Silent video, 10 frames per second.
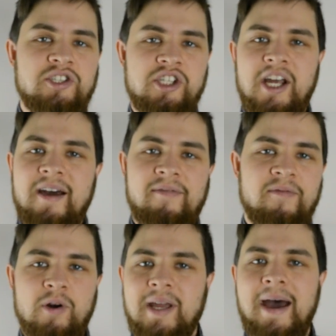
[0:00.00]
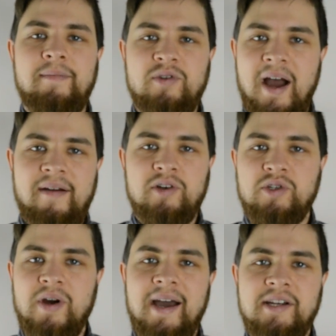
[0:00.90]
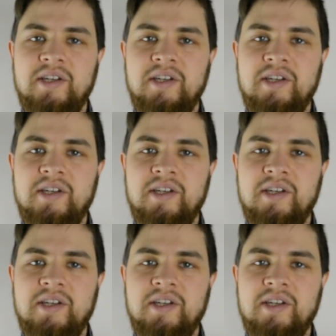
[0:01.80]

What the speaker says: chef, or cab driver tried